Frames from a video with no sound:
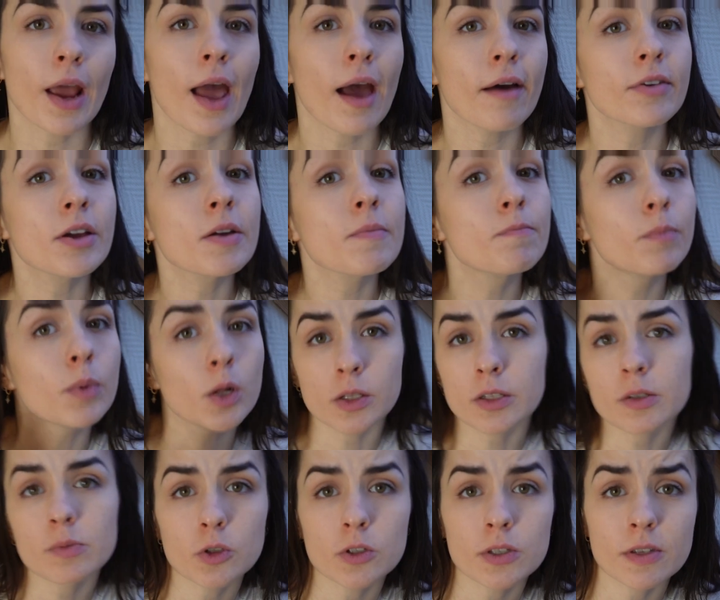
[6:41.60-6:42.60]
having
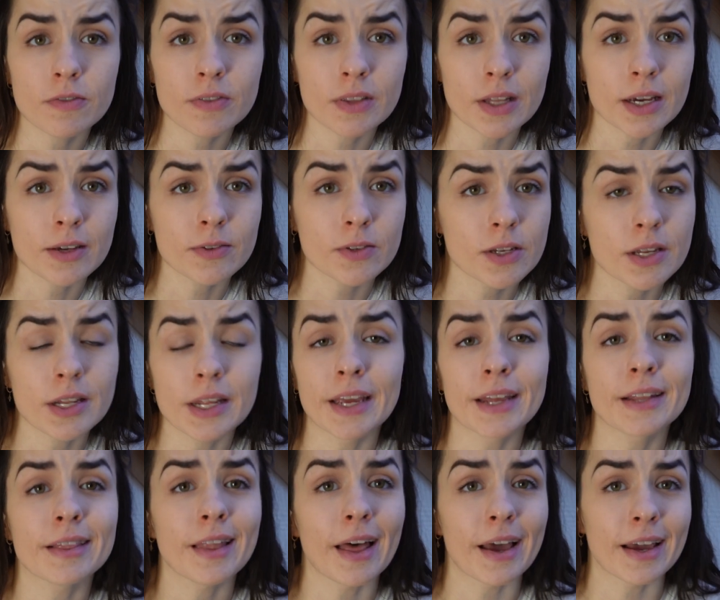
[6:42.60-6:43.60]
multiples of things you
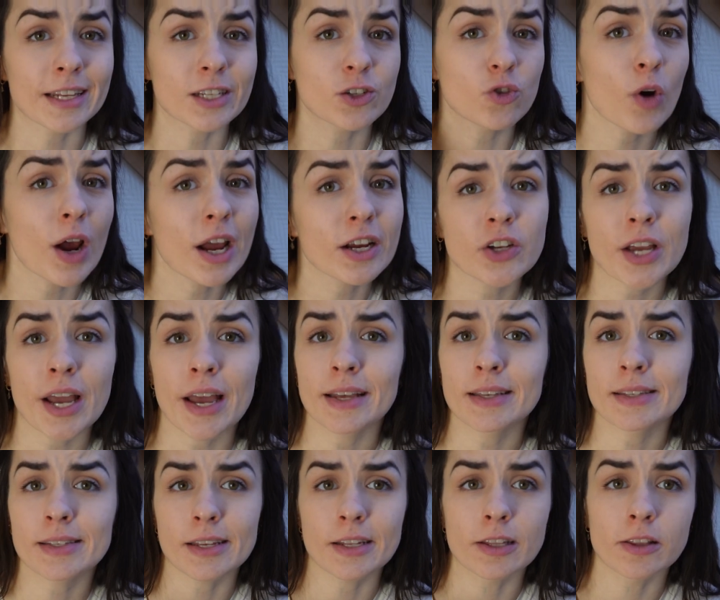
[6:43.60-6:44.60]
need like trash
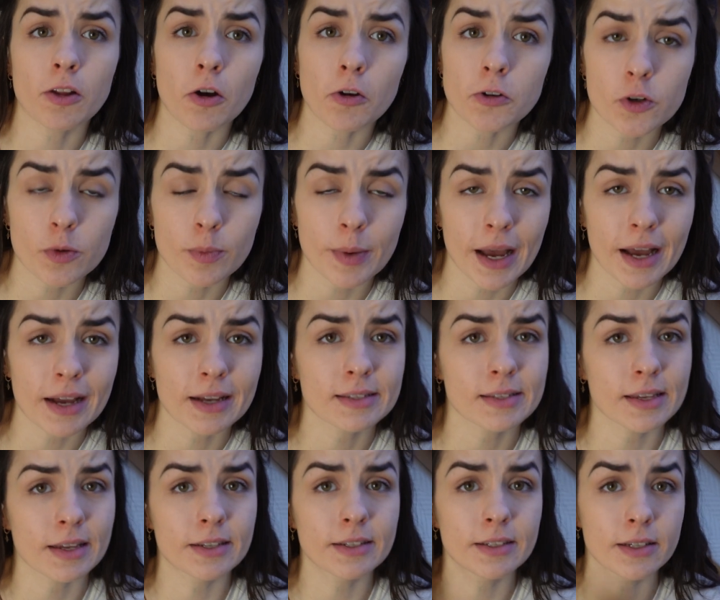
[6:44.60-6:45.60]
cans and laundry bags
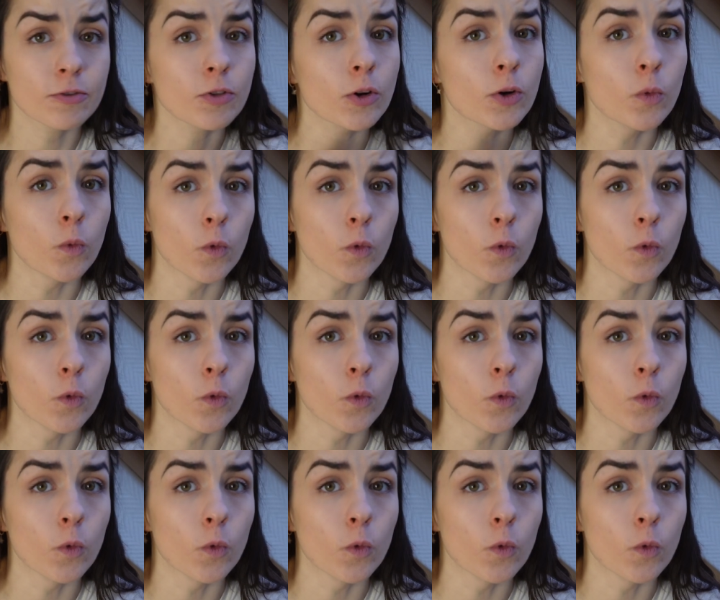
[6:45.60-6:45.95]
in different